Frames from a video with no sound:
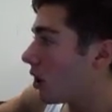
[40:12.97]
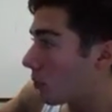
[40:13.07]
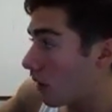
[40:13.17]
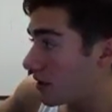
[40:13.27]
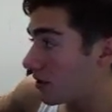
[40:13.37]

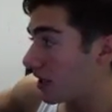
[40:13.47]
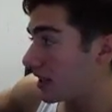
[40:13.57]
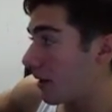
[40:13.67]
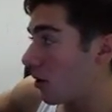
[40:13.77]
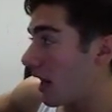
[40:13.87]
When do you think
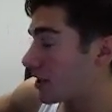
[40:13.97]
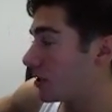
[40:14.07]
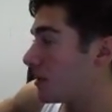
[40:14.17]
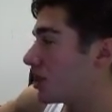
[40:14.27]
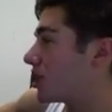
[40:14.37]
they will
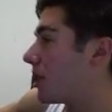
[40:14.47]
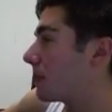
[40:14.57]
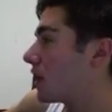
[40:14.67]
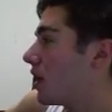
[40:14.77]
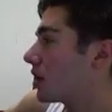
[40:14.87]
actually be shipped?